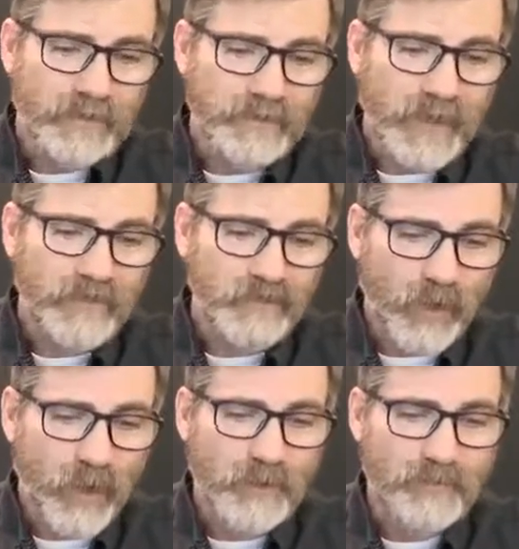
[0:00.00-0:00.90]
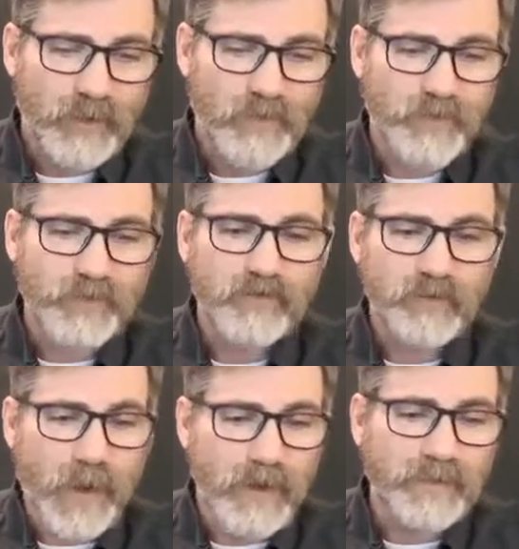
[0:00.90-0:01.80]
the tanks off rather than
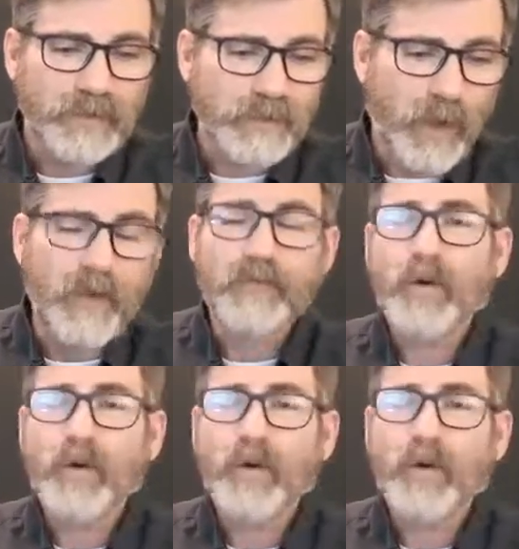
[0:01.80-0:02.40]
driving them off.